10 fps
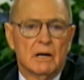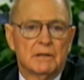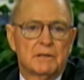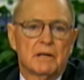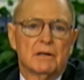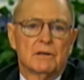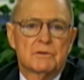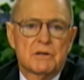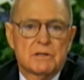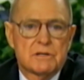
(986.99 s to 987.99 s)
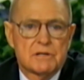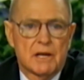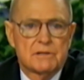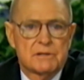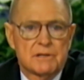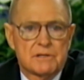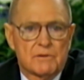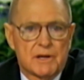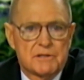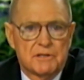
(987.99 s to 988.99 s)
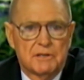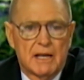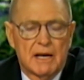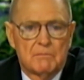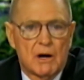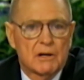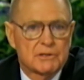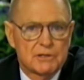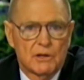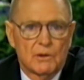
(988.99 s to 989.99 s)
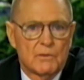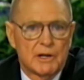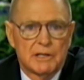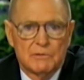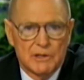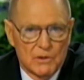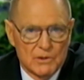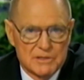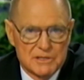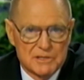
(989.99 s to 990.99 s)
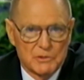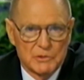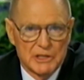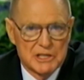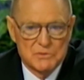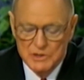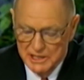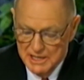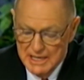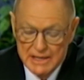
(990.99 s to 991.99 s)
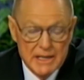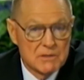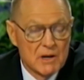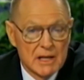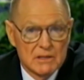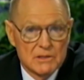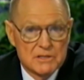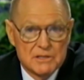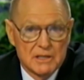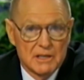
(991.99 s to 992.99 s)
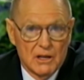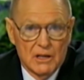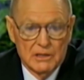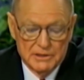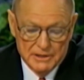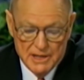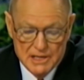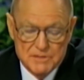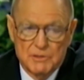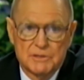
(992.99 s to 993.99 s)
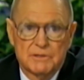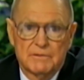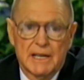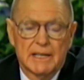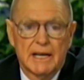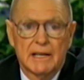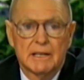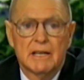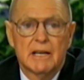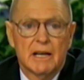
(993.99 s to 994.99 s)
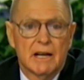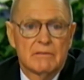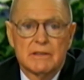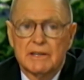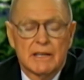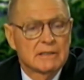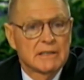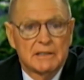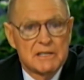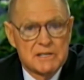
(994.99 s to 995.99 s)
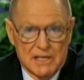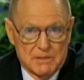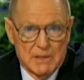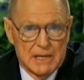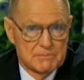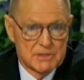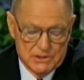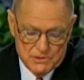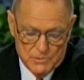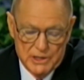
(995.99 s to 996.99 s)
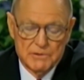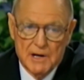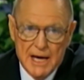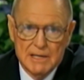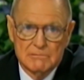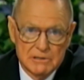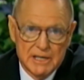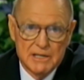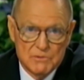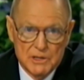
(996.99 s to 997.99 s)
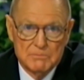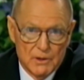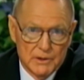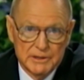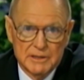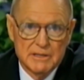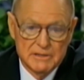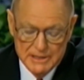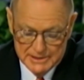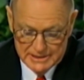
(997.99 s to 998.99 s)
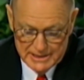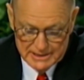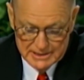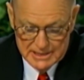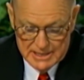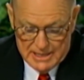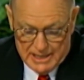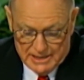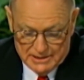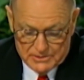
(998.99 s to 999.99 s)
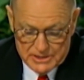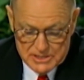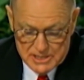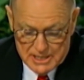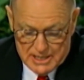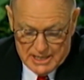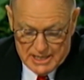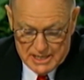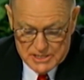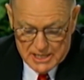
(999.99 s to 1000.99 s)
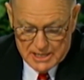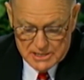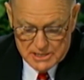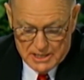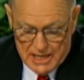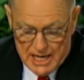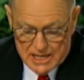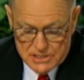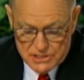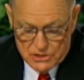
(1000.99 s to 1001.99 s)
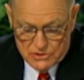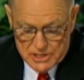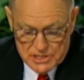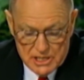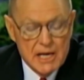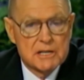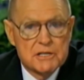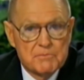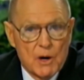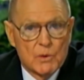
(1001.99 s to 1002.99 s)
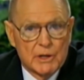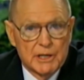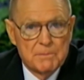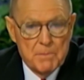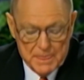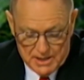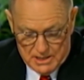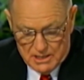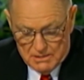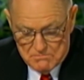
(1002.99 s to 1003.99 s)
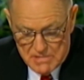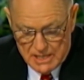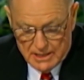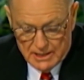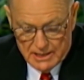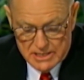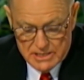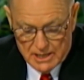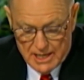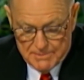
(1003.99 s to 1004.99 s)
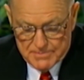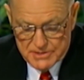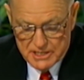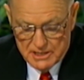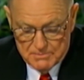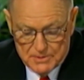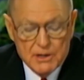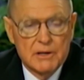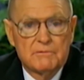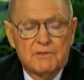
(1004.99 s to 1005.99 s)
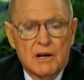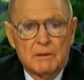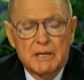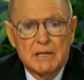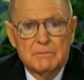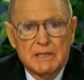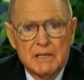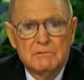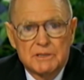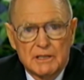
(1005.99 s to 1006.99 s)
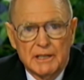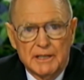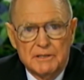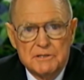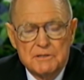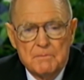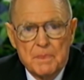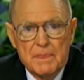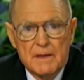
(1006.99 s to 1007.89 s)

until Jesus answered his question. Now, Mark's the only one that records this this way. That's why you ought to study all the Gospels to find out everything that they said about it, because one writer will catch one point the other didn't get. And notice he says, as soon as he had spoken, immediately the leprosy departed from him and he was cleansed.